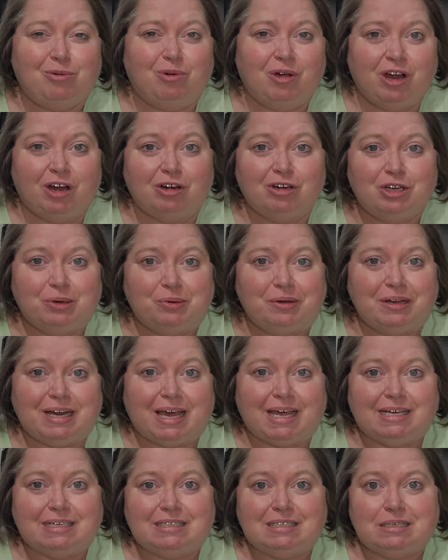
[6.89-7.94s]
We're doing
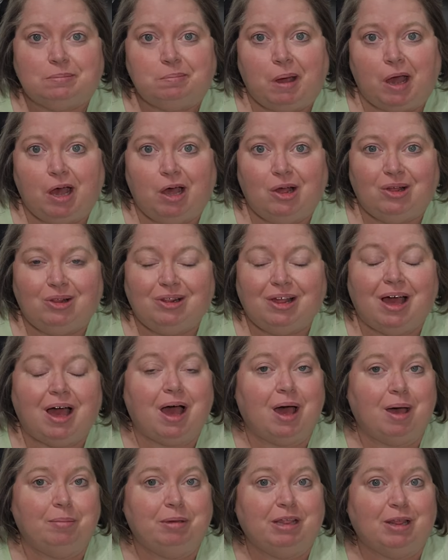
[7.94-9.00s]
a small
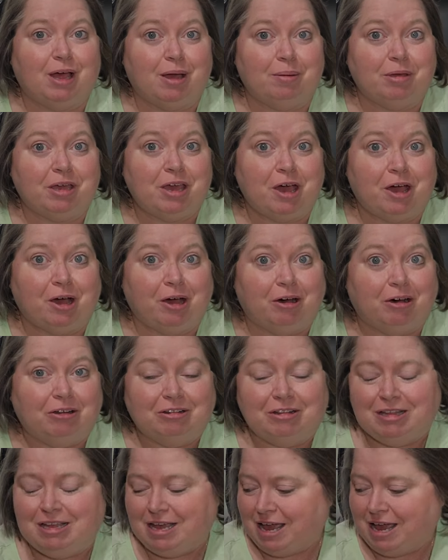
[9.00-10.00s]
Hobby Lobby haul.